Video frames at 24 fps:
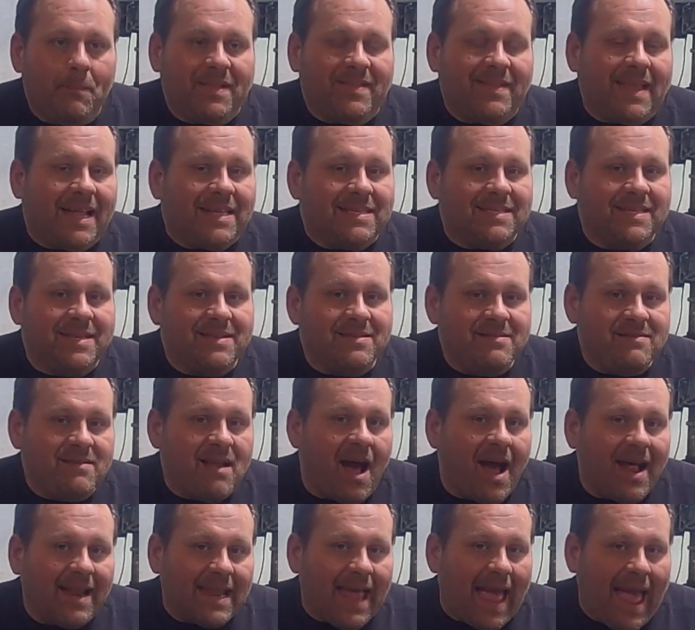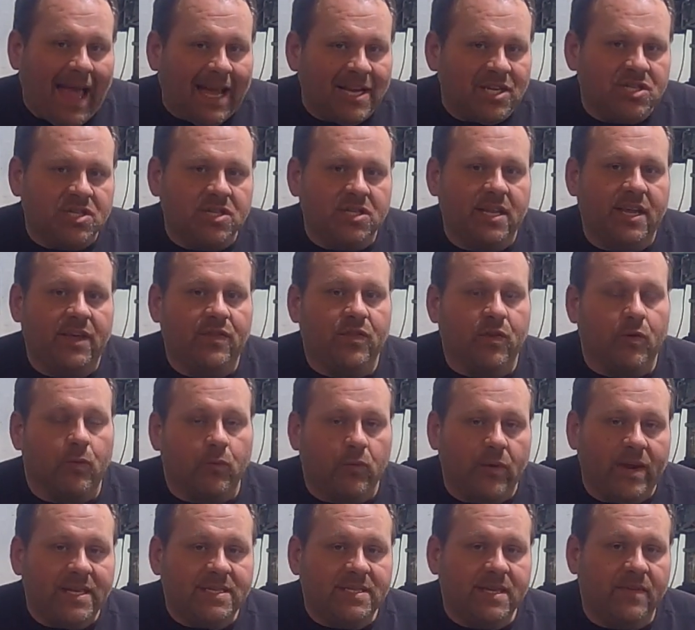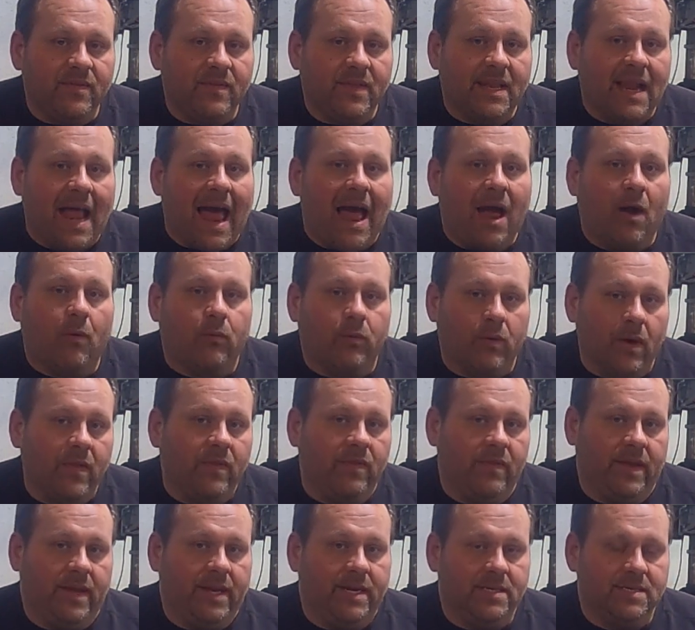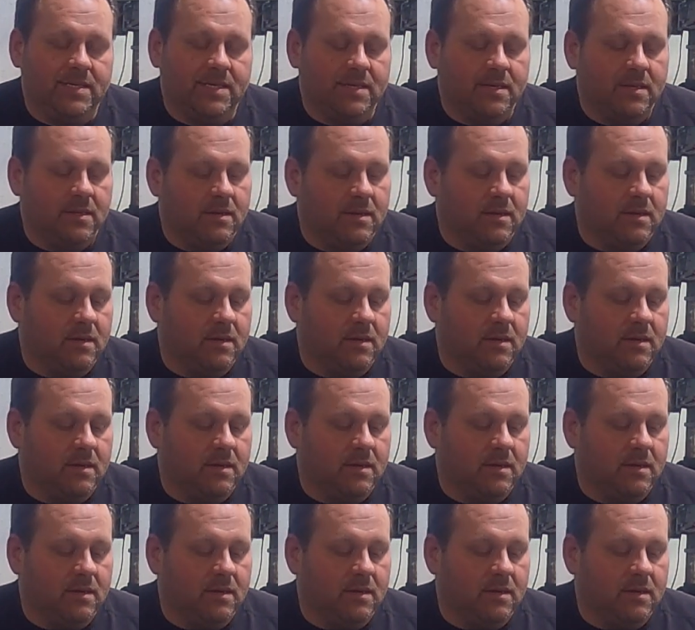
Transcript: but that's not actually the reason that I run these.